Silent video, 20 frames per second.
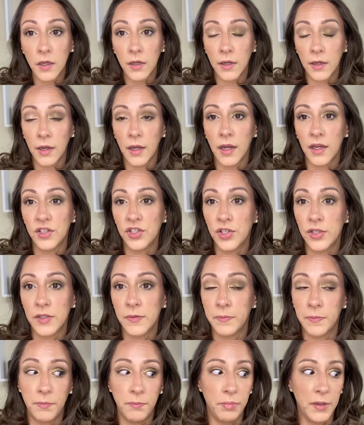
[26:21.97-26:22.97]
and just
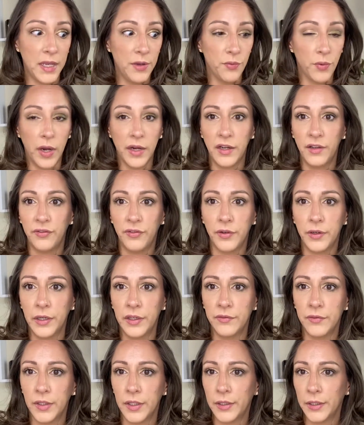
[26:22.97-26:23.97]
be ready for
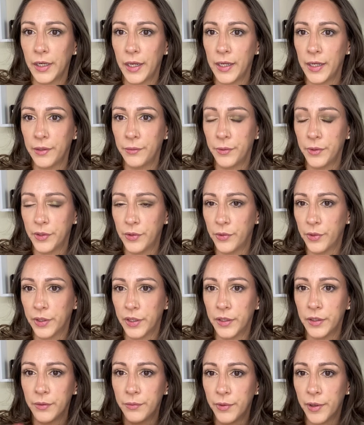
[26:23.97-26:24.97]
evening. Not like we're going
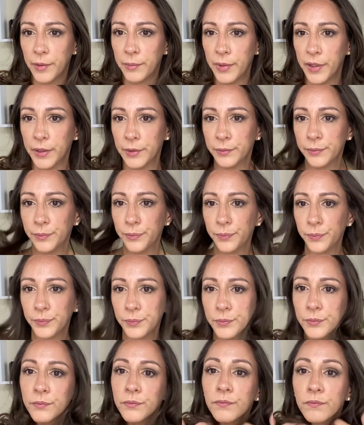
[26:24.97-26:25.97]
anywhere, but
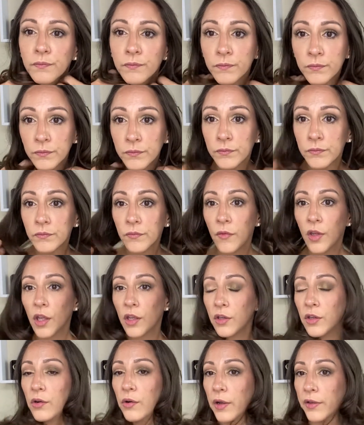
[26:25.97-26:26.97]
you
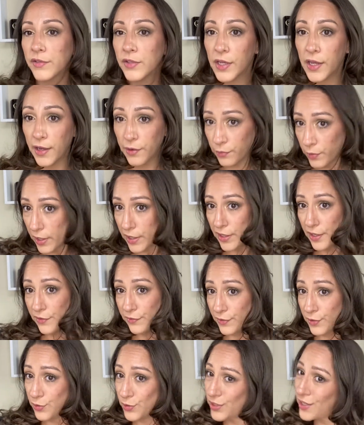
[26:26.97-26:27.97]
don't have to get ready if you
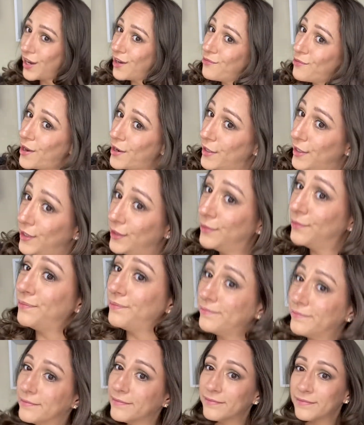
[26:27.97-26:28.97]
stay ready.
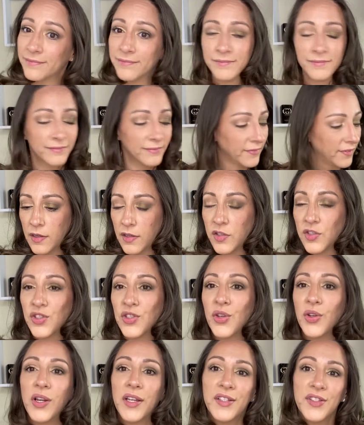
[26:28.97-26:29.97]
So
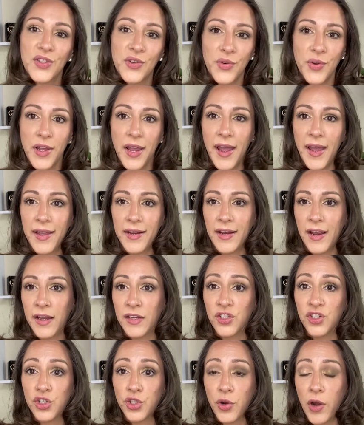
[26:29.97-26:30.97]
let's go ahead and
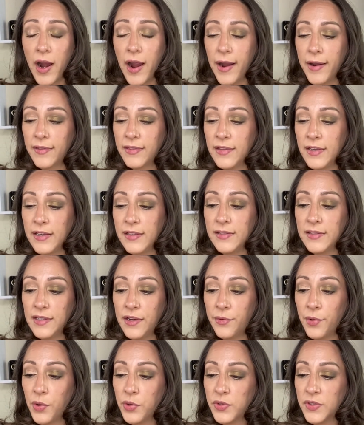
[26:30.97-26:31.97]
try the
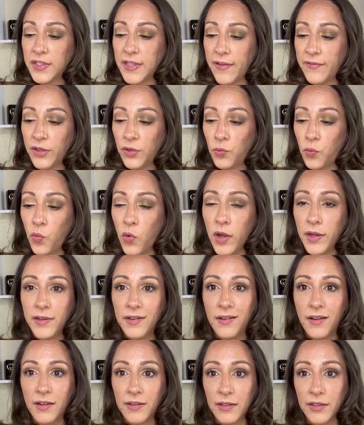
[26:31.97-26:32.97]
071
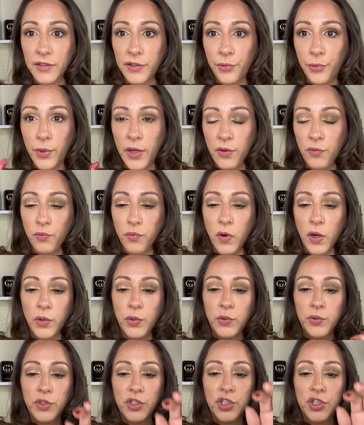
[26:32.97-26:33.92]
Glittery Rose